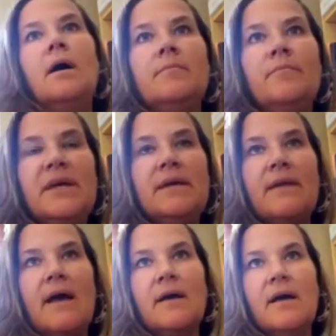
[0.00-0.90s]
being
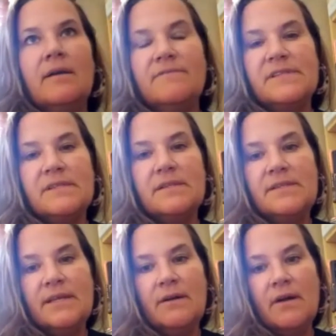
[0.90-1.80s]
that kind of
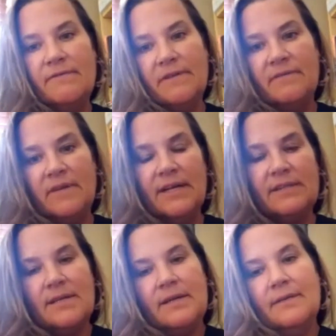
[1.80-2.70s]
facilitator, I find very
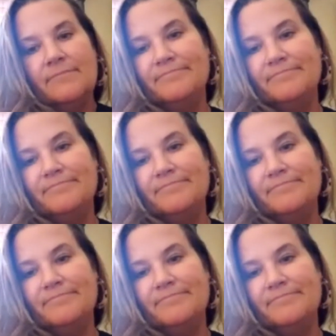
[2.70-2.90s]
exciting.